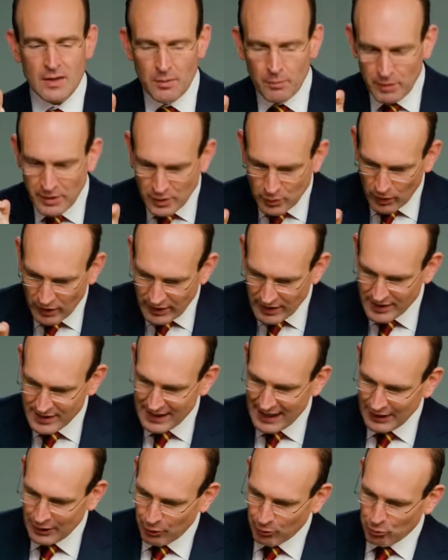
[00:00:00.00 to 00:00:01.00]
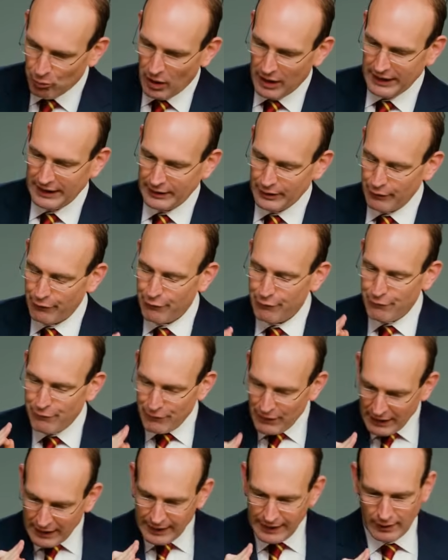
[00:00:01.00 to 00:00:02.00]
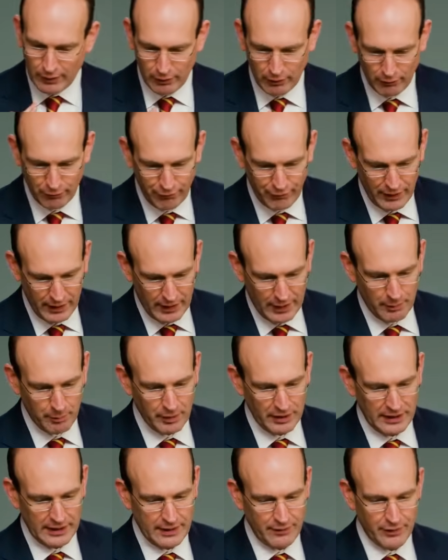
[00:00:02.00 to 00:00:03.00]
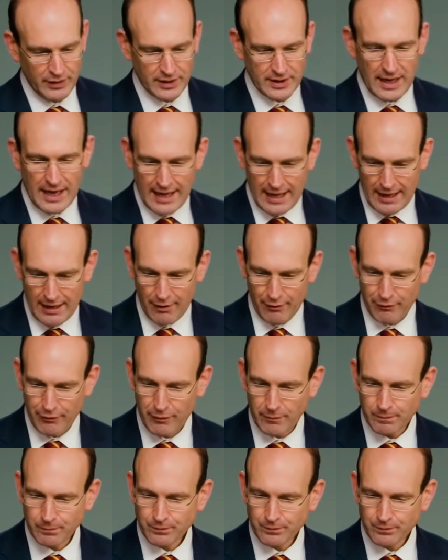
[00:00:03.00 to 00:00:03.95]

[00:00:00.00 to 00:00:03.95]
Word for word: But to understand aright the filial fear believers have,